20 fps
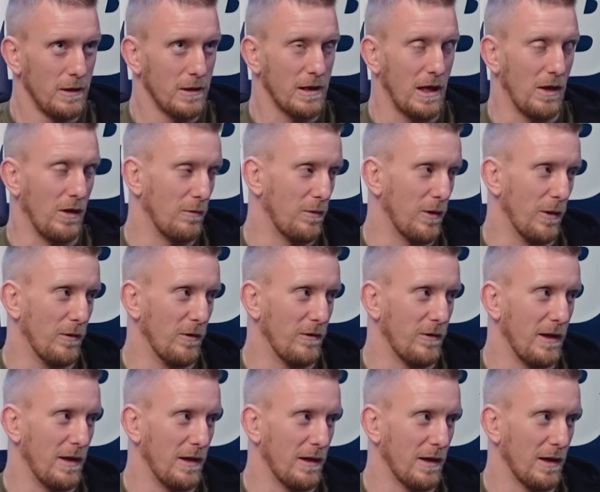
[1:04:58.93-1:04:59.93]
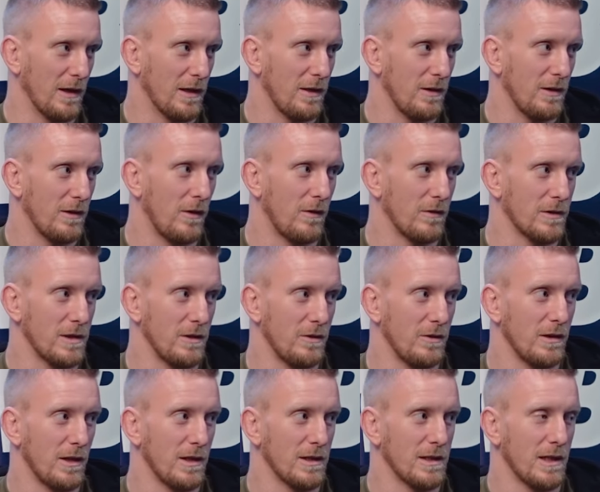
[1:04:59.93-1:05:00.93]
down in Plymouth here, like obviously you
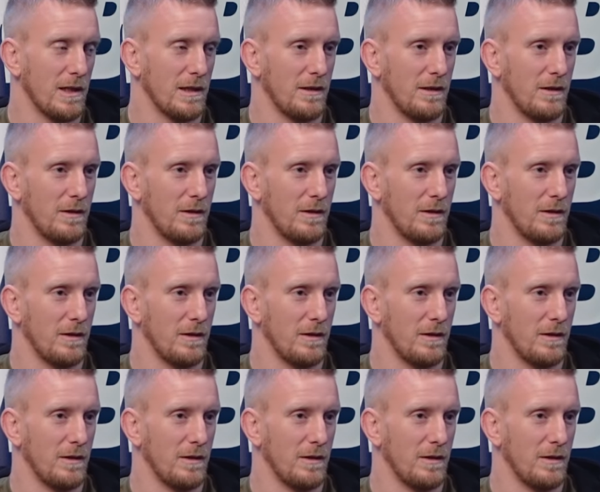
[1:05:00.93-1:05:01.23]
guys had...